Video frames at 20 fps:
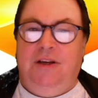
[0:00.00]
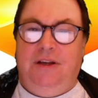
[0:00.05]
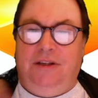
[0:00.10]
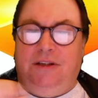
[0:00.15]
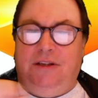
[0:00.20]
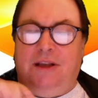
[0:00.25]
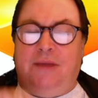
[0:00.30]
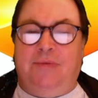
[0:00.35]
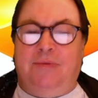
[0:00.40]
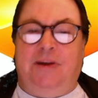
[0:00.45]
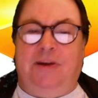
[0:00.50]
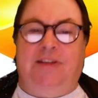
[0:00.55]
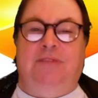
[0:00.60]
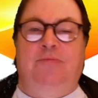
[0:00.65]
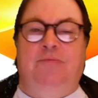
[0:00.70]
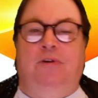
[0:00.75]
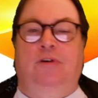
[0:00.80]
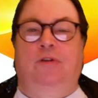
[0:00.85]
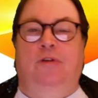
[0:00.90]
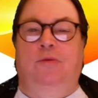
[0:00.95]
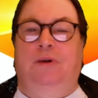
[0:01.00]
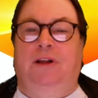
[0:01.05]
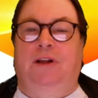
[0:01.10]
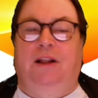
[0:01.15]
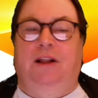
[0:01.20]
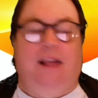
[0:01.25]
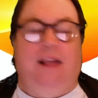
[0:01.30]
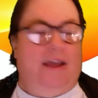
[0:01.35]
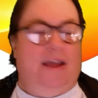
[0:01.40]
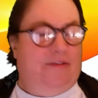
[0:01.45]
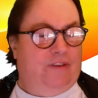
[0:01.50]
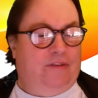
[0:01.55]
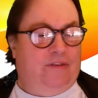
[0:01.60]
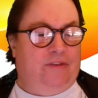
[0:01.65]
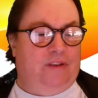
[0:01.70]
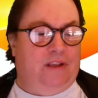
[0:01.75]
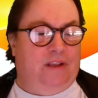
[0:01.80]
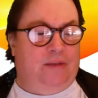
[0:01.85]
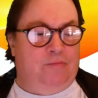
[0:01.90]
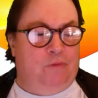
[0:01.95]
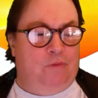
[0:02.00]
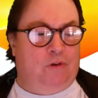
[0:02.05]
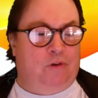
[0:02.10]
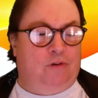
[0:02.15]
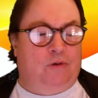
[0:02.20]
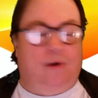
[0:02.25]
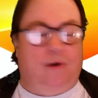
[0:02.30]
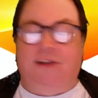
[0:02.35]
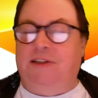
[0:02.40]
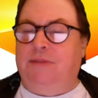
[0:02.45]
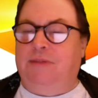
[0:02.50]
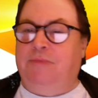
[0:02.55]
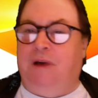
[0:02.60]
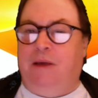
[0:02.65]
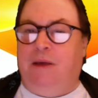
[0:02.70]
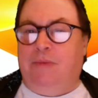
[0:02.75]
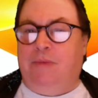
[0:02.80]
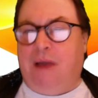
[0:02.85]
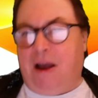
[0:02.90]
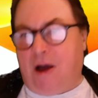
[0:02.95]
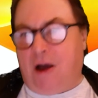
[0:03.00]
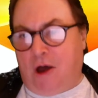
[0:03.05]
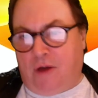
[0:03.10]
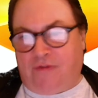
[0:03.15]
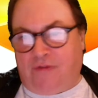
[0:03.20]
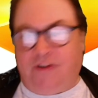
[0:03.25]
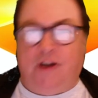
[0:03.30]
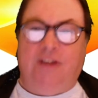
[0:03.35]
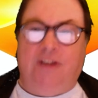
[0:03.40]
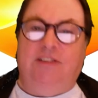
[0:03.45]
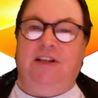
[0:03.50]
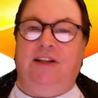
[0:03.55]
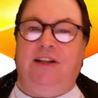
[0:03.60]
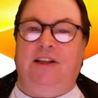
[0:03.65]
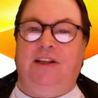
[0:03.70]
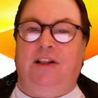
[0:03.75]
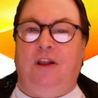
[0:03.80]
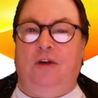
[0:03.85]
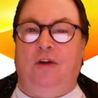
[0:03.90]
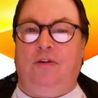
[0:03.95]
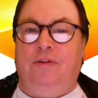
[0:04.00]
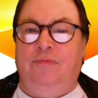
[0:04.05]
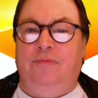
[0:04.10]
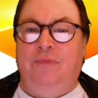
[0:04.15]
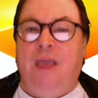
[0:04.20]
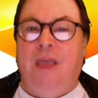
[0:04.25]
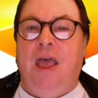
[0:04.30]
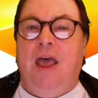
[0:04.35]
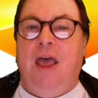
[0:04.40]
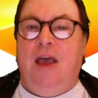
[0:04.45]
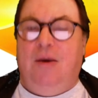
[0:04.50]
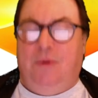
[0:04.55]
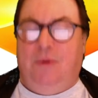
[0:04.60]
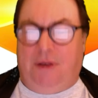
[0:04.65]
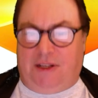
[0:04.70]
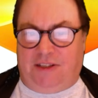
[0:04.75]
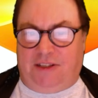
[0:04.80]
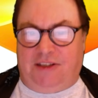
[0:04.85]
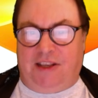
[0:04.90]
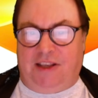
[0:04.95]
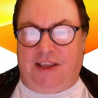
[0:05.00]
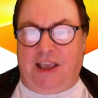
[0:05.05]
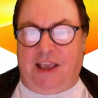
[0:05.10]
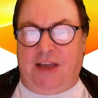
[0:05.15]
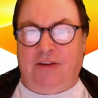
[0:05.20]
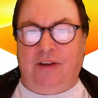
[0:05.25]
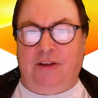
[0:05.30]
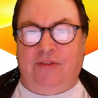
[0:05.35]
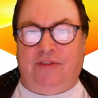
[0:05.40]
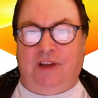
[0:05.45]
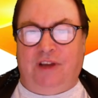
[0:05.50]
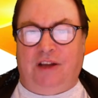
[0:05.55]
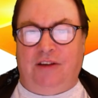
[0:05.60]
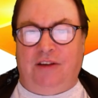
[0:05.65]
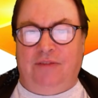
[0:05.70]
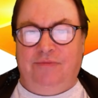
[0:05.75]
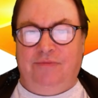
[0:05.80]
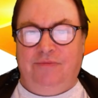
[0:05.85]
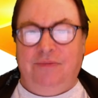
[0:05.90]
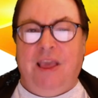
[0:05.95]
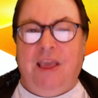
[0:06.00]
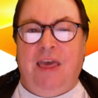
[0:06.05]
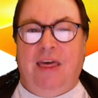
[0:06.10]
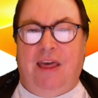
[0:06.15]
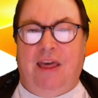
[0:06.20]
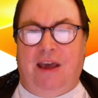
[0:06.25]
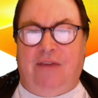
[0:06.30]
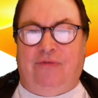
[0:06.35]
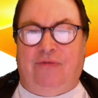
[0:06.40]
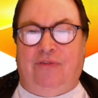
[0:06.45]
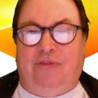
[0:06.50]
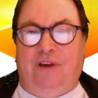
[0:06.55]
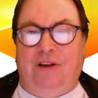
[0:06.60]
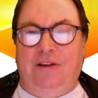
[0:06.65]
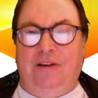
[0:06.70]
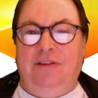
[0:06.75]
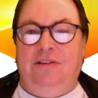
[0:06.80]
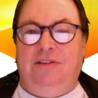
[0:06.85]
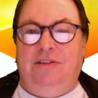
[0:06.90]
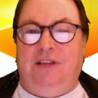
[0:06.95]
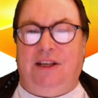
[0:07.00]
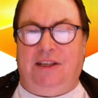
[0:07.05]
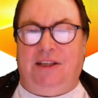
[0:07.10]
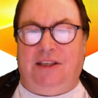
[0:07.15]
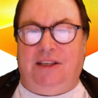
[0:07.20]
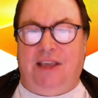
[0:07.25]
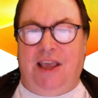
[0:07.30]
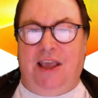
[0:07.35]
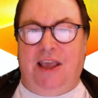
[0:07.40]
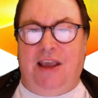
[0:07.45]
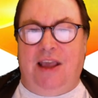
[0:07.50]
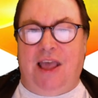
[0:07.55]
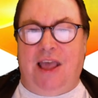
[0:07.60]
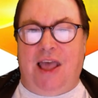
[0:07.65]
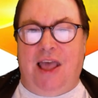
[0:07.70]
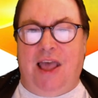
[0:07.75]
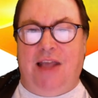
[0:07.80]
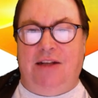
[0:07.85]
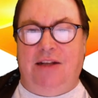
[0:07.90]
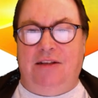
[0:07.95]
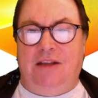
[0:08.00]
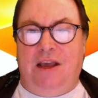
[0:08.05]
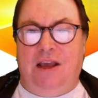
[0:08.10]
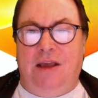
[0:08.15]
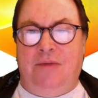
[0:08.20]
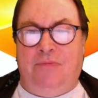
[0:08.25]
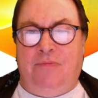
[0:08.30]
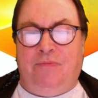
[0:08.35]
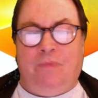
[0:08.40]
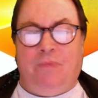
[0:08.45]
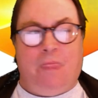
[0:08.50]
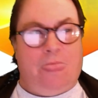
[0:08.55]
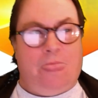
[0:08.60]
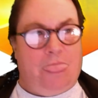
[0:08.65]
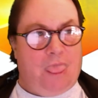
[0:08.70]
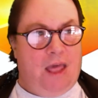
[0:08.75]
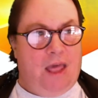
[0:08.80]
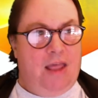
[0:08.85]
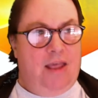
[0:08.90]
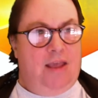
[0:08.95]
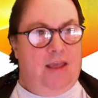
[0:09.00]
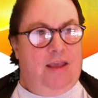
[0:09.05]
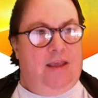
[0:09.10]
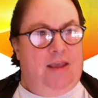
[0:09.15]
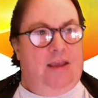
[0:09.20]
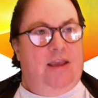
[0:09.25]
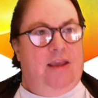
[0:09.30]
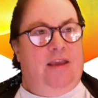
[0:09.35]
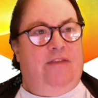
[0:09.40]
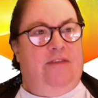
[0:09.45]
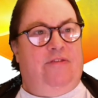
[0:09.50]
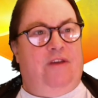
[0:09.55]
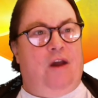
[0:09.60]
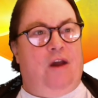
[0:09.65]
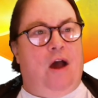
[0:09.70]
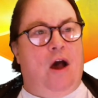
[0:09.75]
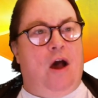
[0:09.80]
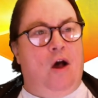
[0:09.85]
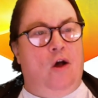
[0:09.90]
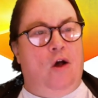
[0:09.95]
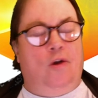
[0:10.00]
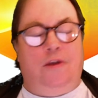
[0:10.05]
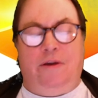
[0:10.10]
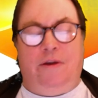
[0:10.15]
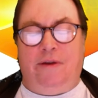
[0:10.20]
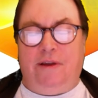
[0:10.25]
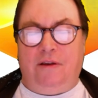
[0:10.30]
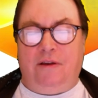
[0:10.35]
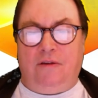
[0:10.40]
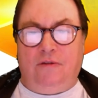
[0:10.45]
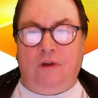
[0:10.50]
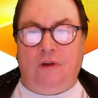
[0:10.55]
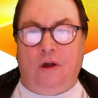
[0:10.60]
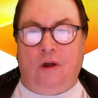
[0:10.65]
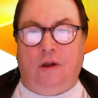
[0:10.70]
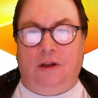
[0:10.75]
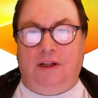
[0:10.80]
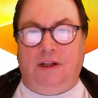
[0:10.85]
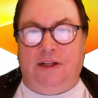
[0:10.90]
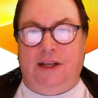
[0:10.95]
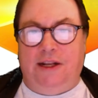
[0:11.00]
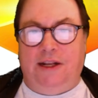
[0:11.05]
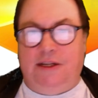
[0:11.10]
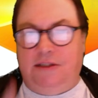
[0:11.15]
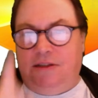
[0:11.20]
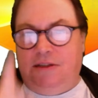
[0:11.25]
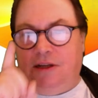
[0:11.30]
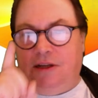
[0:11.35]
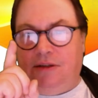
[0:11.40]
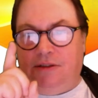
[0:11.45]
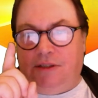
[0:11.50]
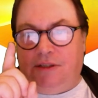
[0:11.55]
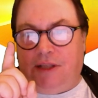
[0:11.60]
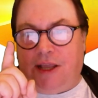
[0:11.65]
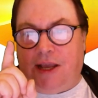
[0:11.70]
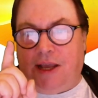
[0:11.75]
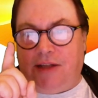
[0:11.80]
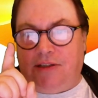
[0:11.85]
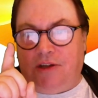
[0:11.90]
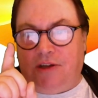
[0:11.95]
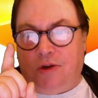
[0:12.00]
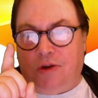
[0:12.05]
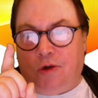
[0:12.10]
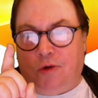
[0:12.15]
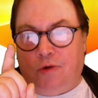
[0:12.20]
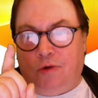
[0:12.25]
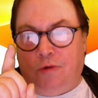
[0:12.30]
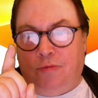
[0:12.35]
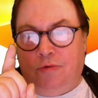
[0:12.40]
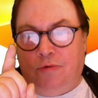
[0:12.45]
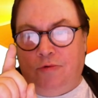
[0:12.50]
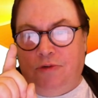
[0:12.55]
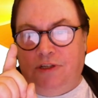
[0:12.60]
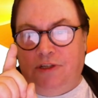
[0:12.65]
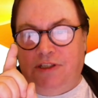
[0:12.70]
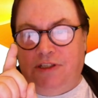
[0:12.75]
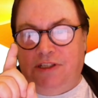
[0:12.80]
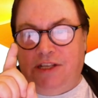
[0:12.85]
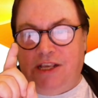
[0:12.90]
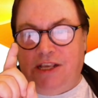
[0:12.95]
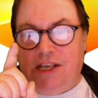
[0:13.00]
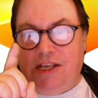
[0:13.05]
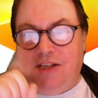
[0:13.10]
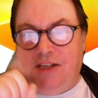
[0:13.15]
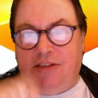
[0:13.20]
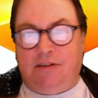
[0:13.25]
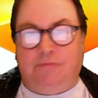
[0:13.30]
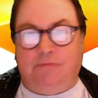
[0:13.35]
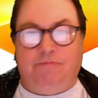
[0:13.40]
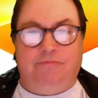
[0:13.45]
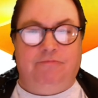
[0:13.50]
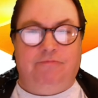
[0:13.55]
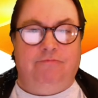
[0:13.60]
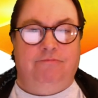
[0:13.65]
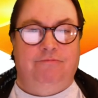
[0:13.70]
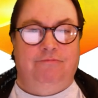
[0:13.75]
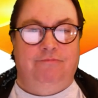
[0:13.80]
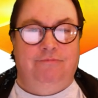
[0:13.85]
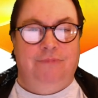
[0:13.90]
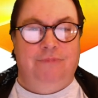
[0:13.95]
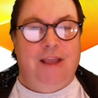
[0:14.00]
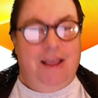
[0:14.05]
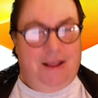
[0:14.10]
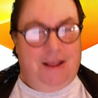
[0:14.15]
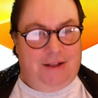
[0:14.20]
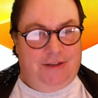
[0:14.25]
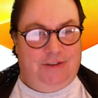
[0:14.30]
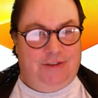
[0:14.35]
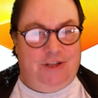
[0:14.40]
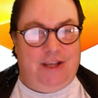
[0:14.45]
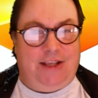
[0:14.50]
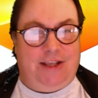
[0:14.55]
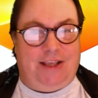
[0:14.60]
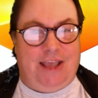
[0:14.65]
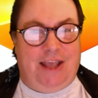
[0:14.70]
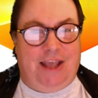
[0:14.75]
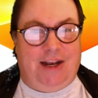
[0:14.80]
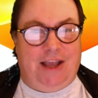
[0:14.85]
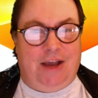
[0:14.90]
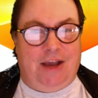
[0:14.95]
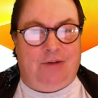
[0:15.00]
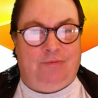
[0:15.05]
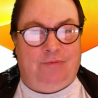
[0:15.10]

Come back tomorrow when I'll have everything moderated by about half nine, ten o'clock we can see how you've done. Have fun, take care, and uh, if you are going on holiday, don't catch a horrible disease. Take care now.